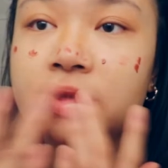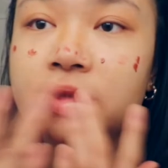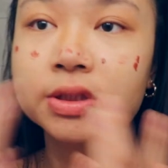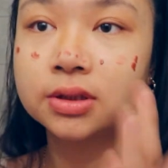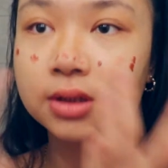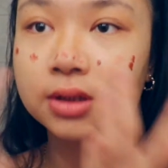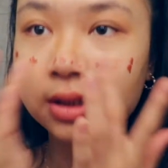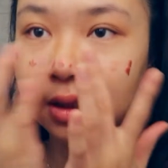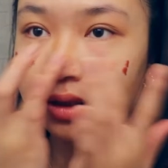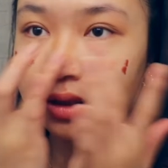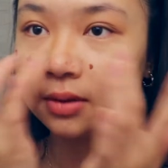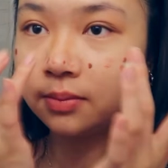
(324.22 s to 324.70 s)
I'm
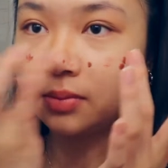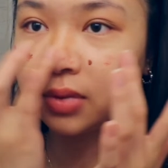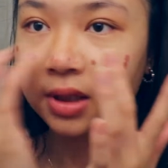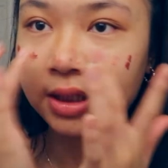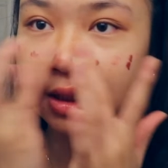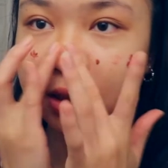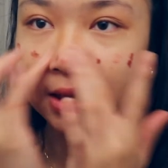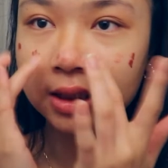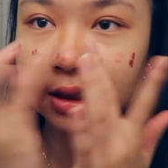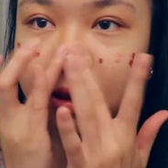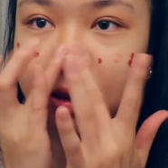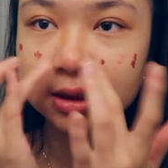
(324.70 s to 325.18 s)
just kind of
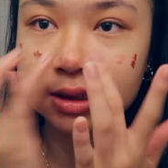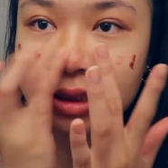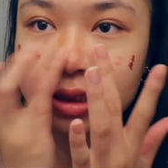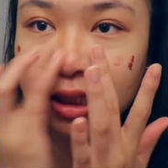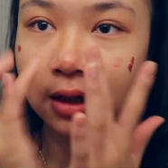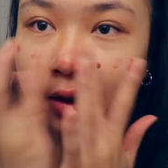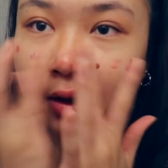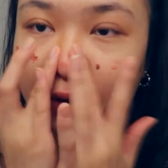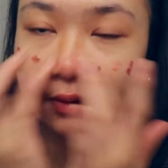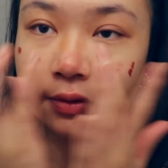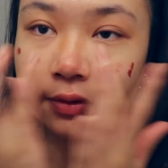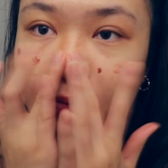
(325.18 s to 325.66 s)
blending this
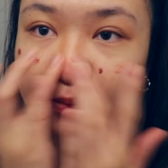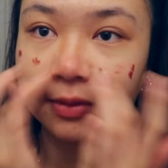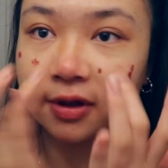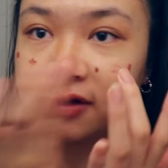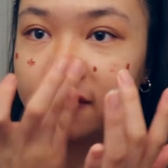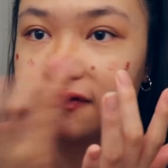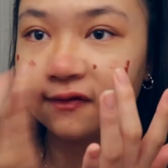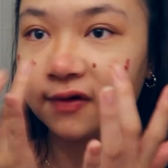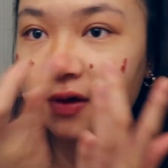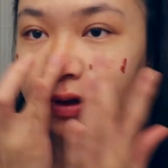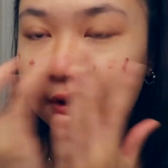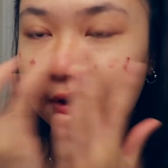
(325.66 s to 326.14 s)
out with
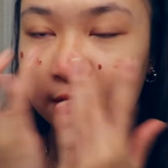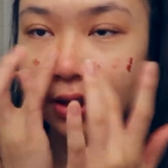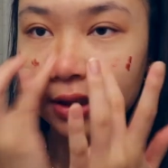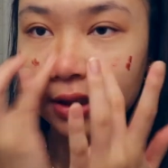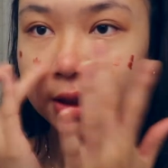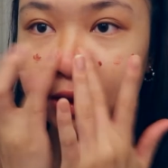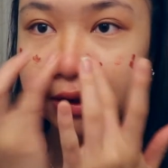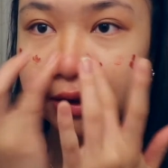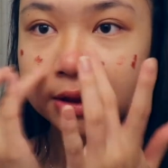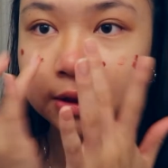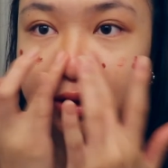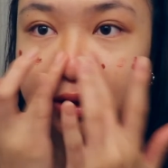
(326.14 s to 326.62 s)
my
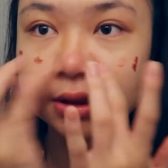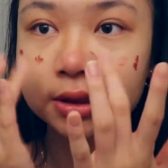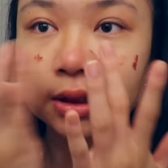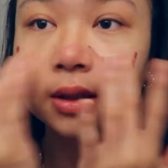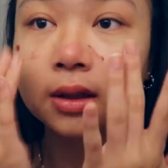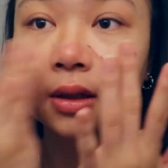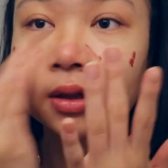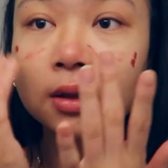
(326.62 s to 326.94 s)
fingers.